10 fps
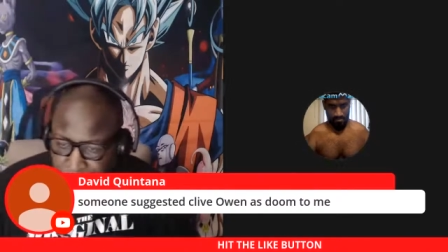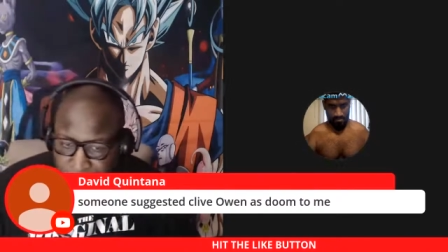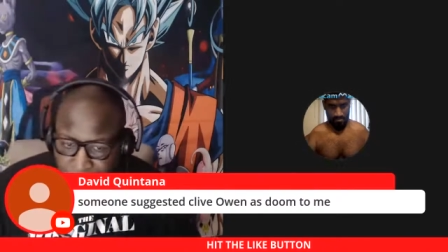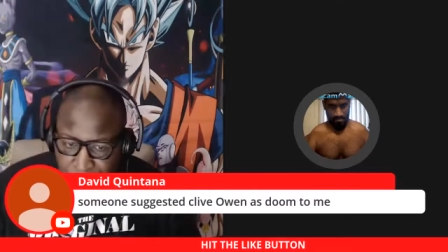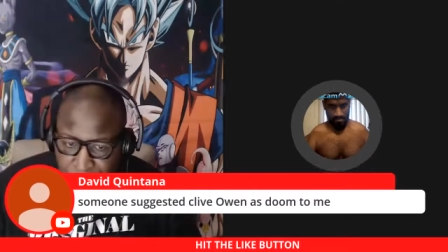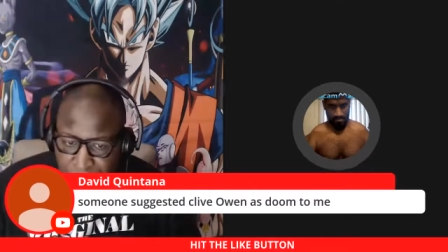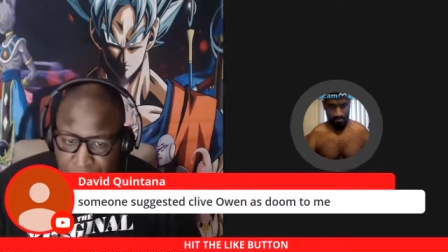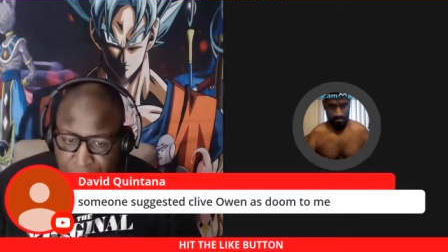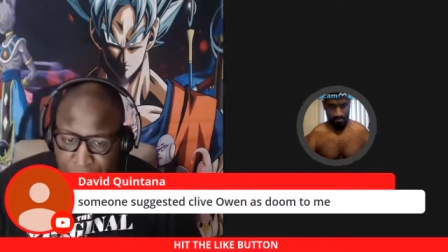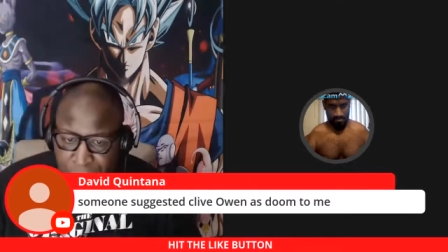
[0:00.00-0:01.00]
little bit
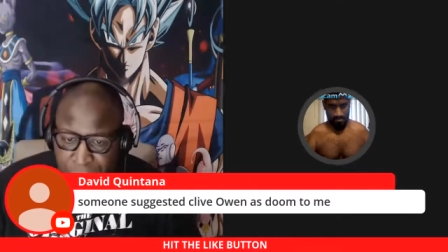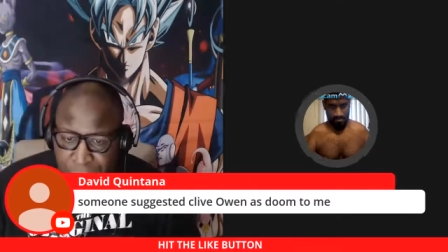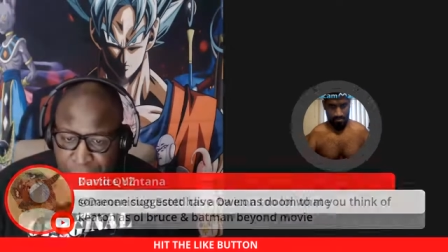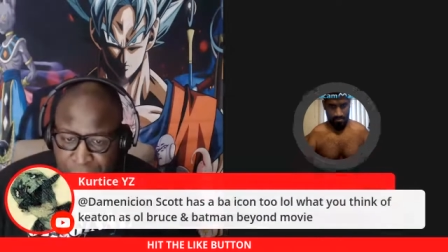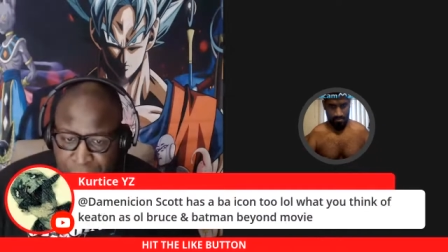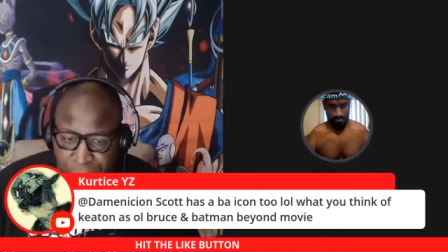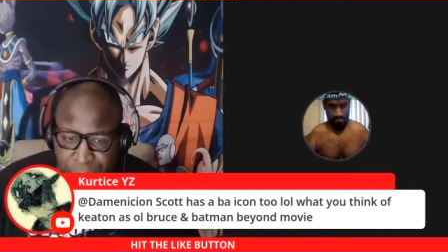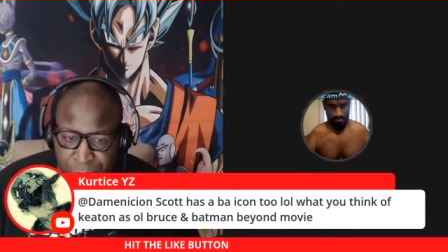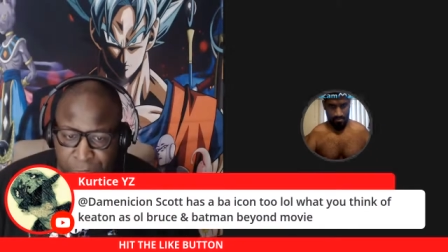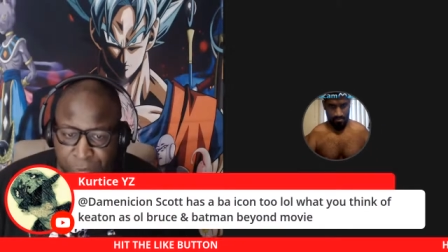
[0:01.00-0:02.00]
too old,
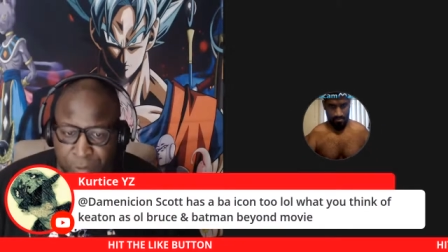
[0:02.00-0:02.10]
maybe.